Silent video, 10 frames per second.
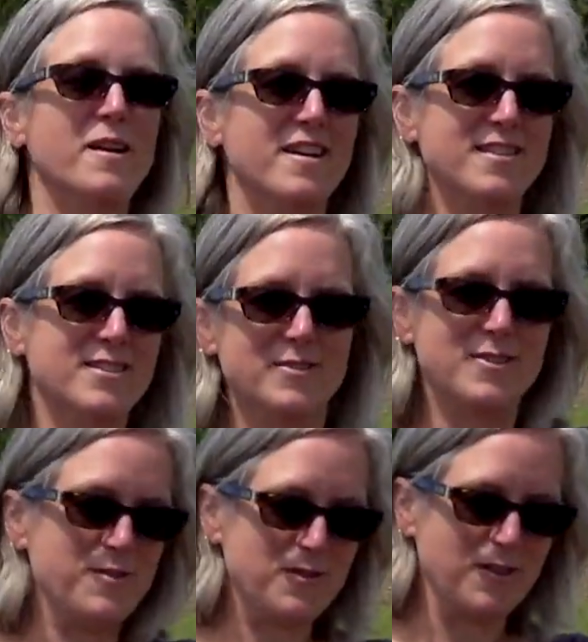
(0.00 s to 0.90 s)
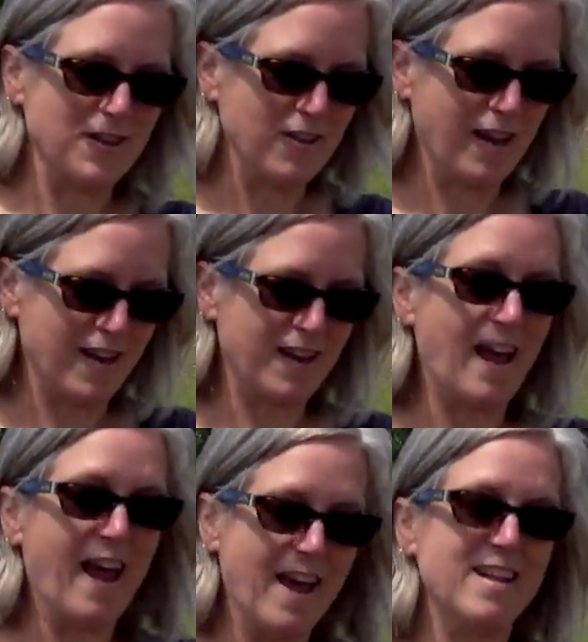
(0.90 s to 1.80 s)
it is, so you can look at it.
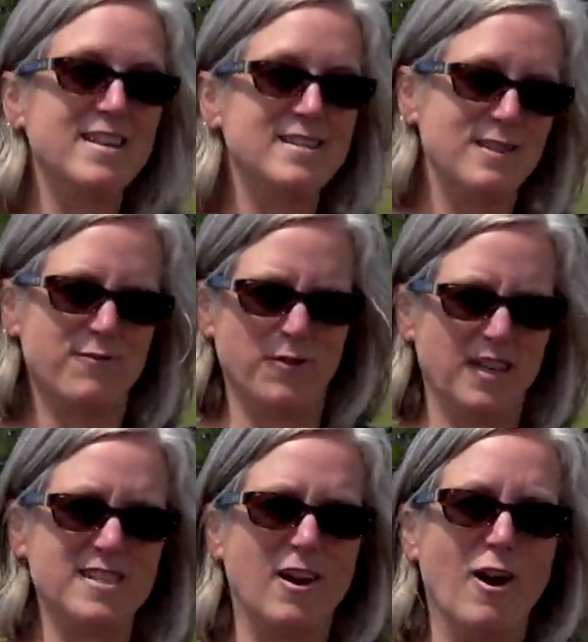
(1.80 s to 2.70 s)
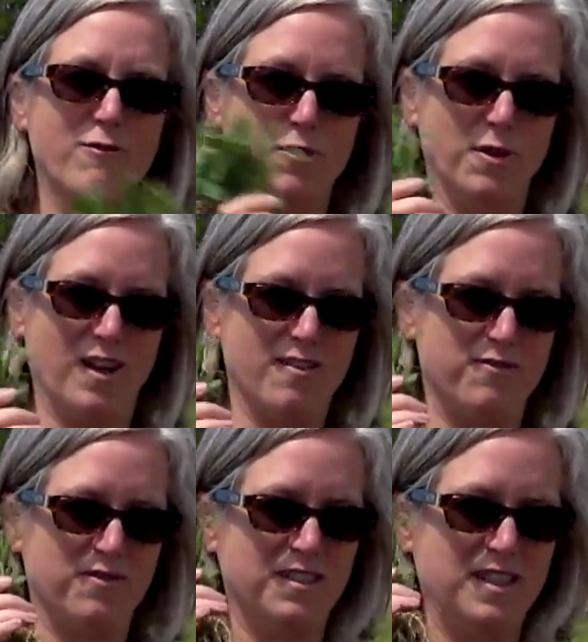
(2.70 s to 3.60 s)
And these are full
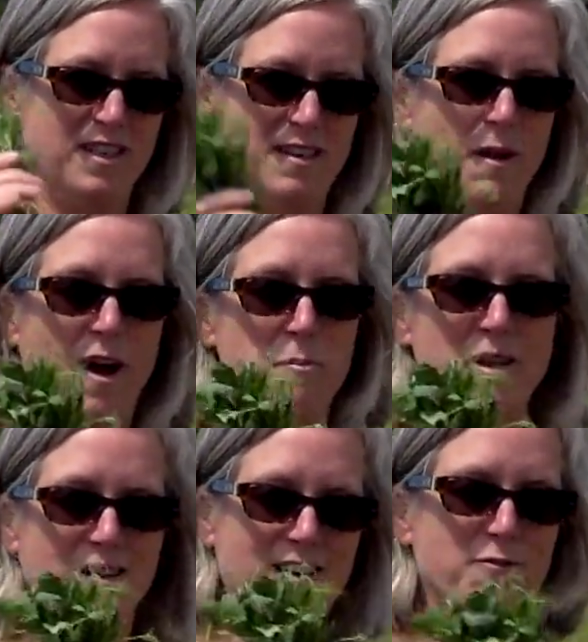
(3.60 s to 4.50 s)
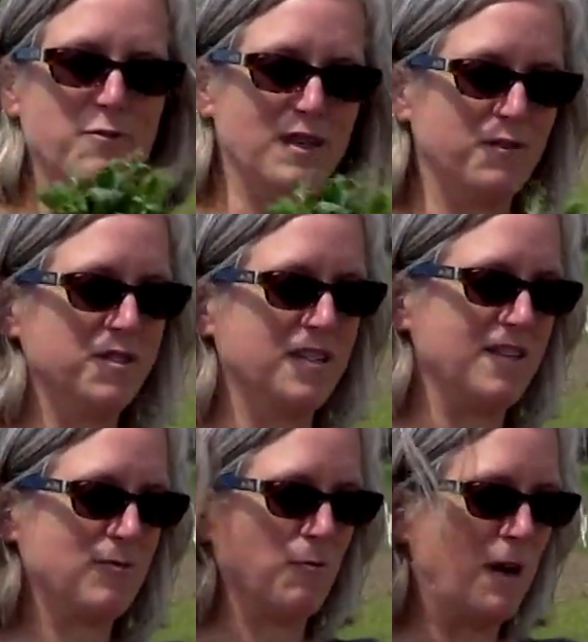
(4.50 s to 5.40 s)
of pea leaf weevils
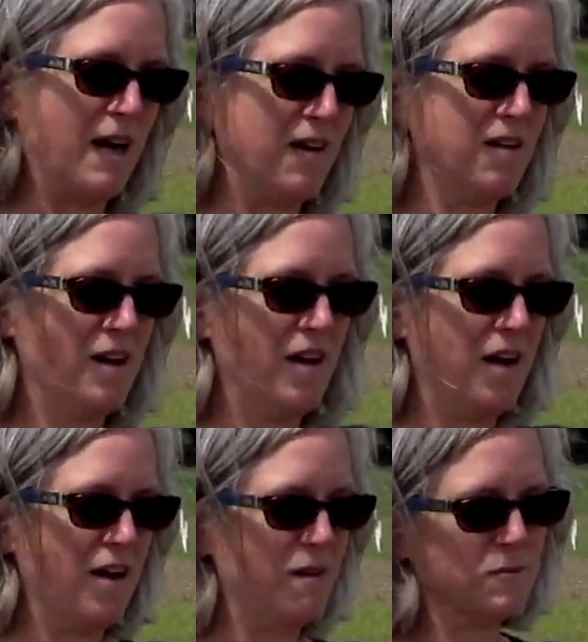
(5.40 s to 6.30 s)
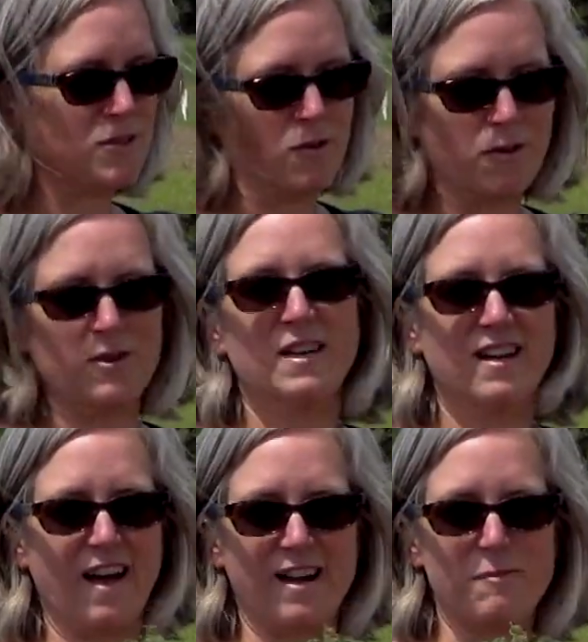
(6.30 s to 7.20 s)
as well. So
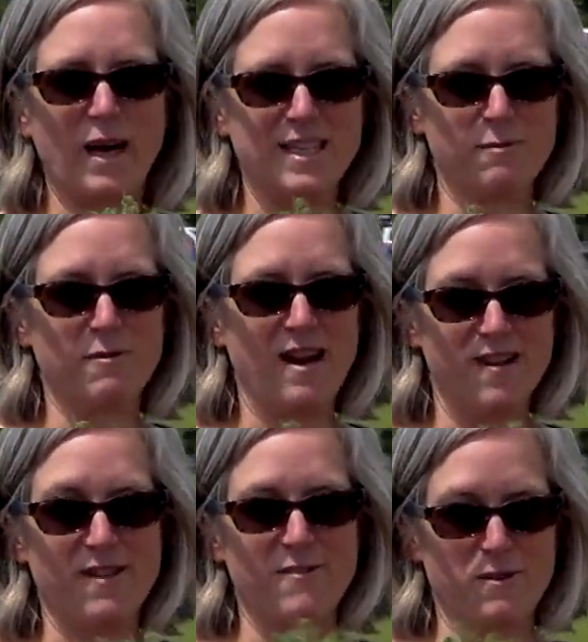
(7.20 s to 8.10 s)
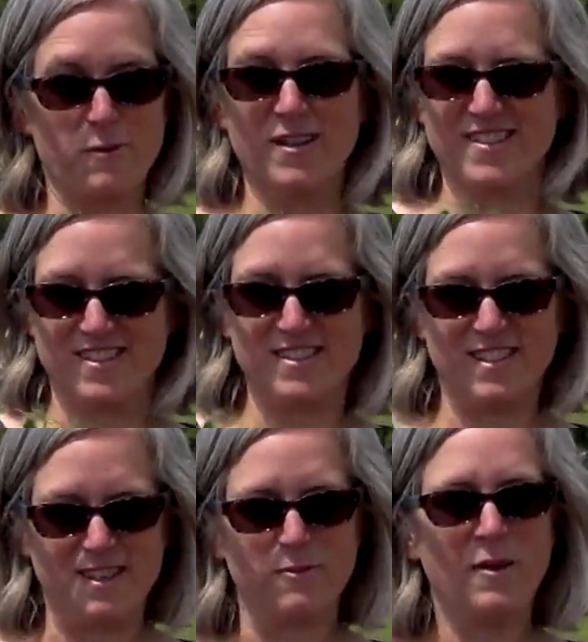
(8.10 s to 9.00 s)
I can pass them around if everyone wants to see